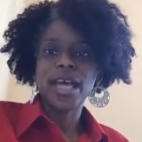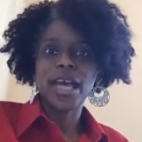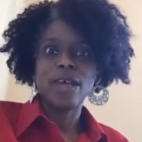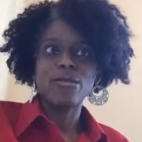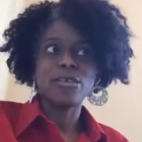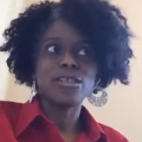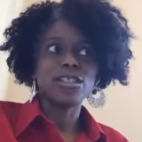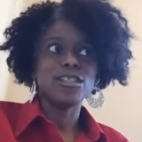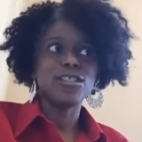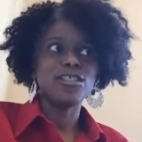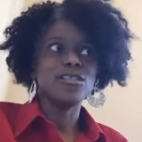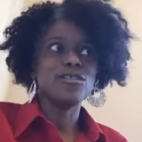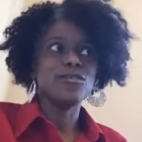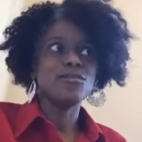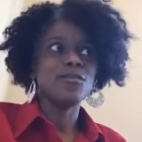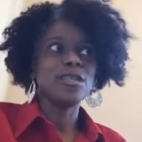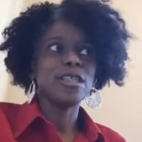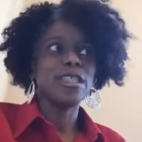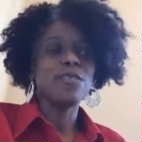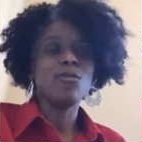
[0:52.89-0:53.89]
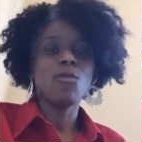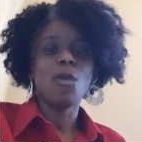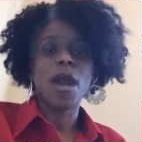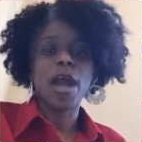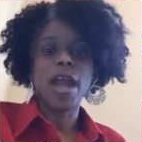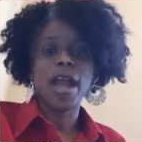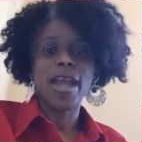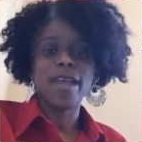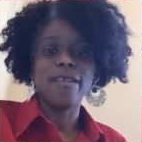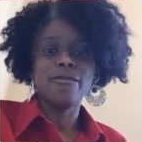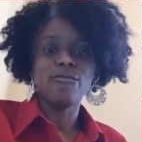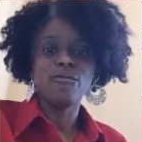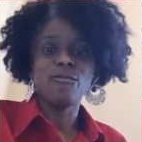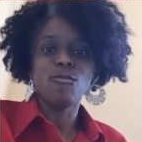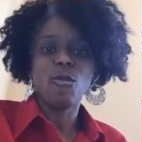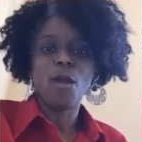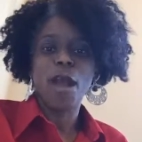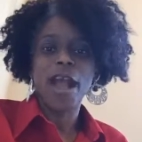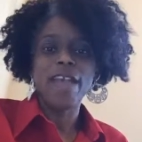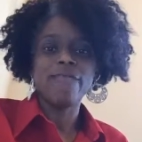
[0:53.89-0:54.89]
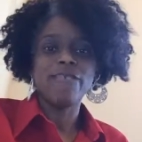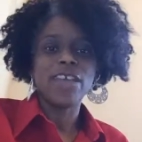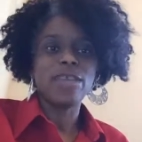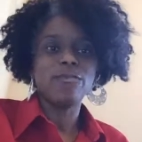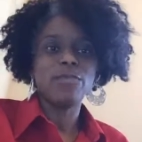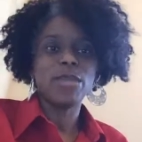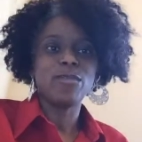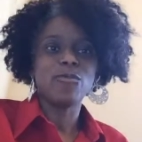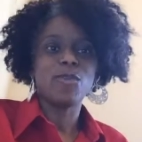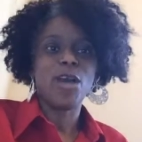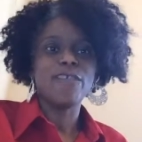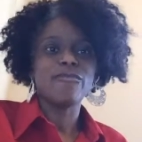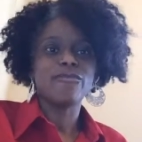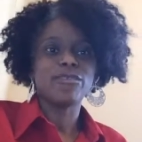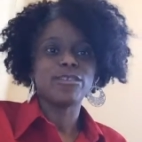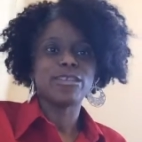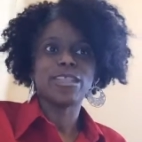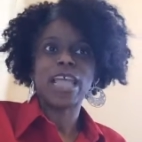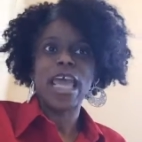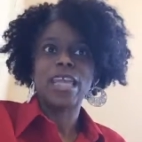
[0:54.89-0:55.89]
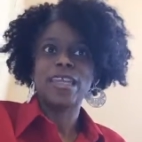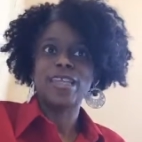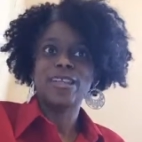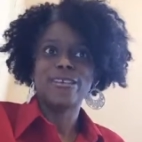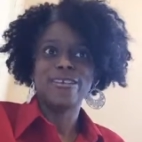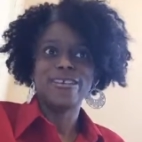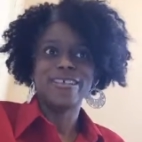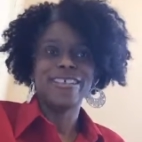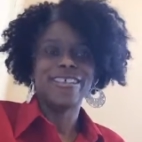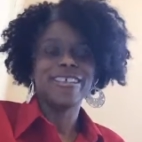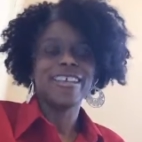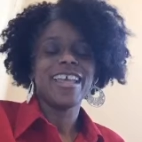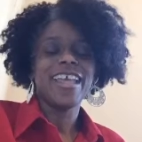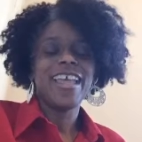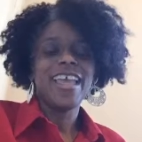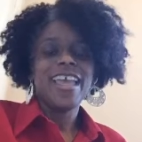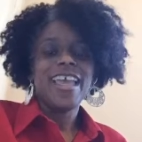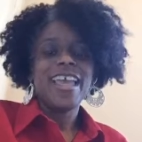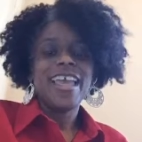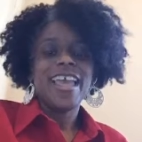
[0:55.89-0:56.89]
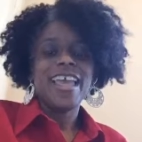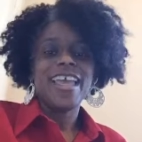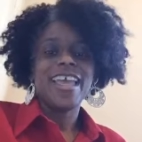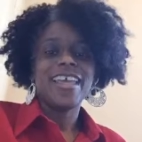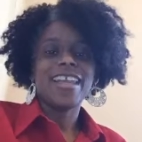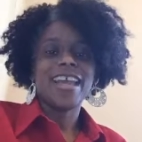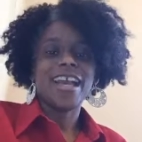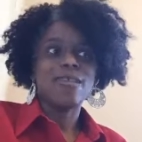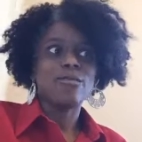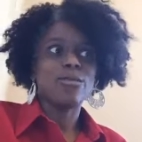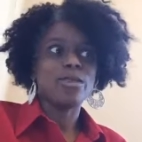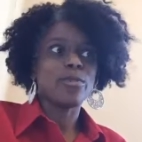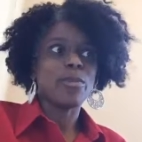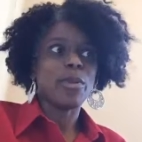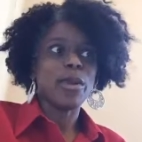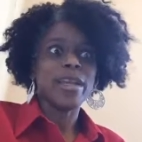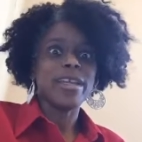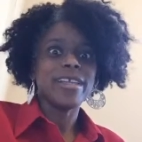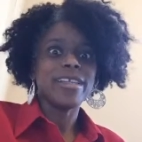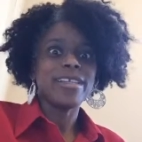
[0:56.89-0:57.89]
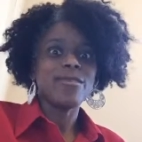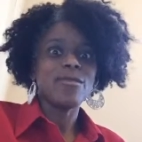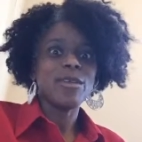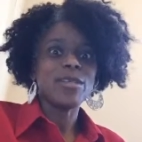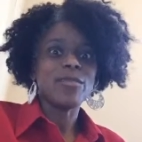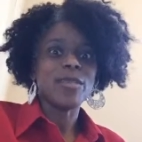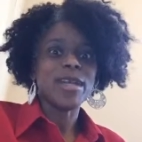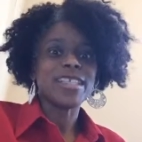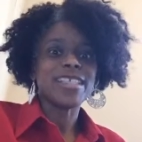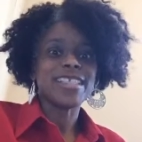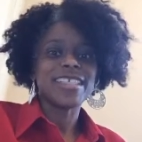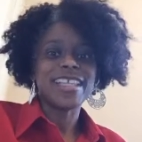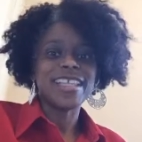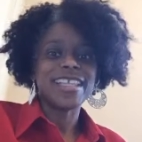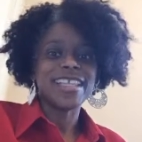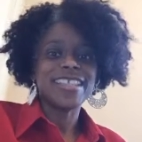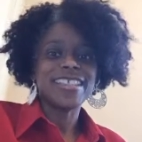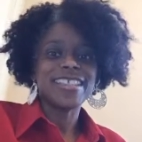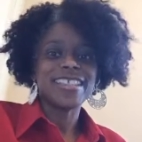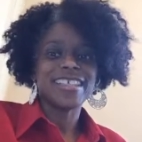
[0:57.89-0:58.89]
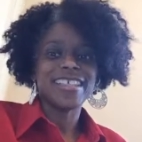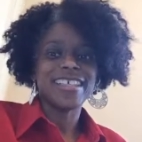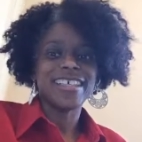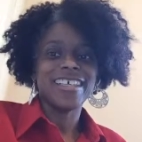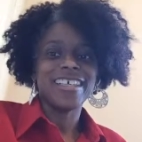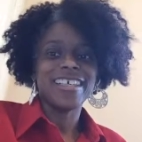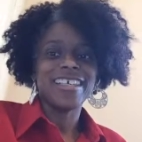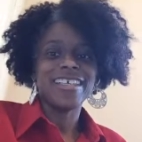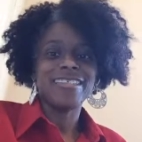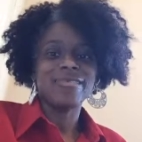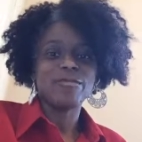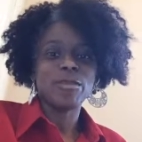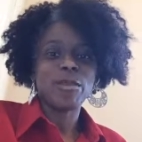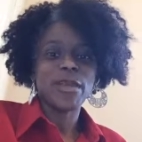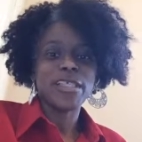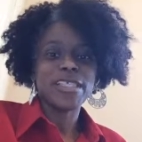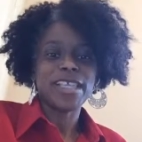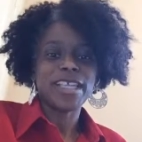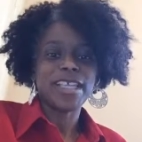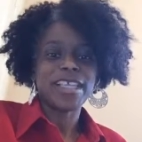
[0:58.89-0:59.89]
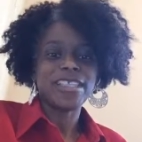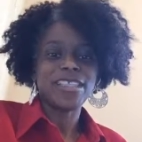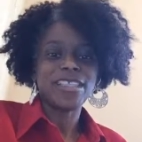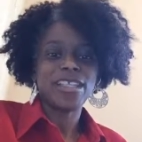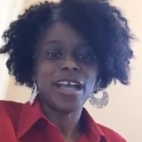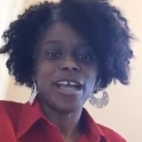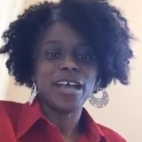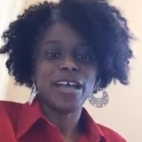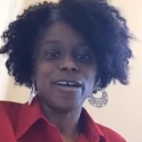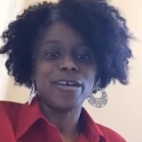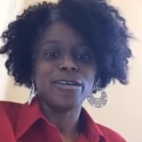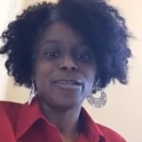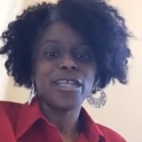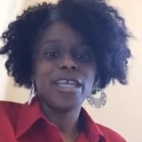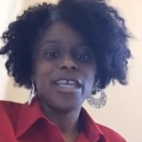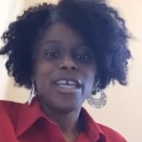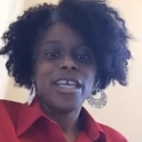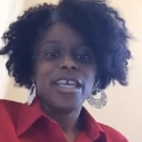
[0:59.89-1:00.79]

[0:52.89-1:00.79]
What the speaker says: I was a newly wife. Hadn't been a wife for that long. And I was pregnant with my second child.